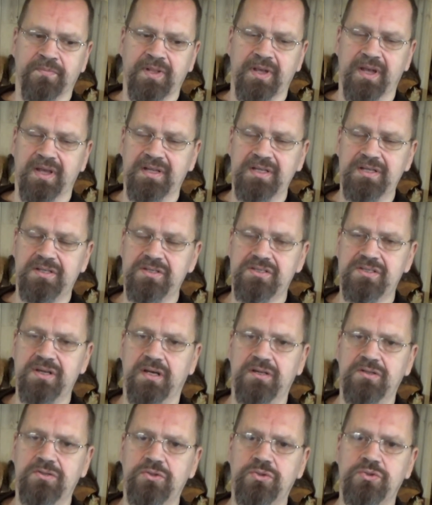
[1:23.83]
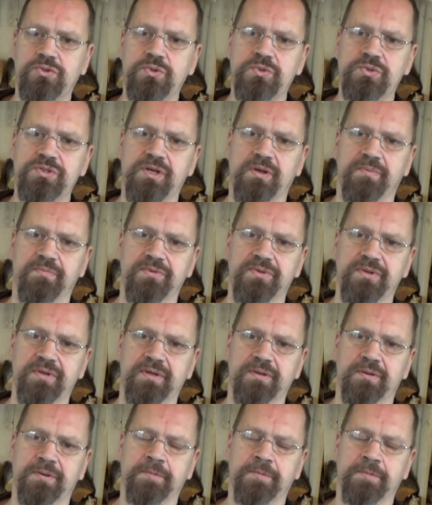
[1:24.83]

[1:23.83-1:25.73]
and he decided to do something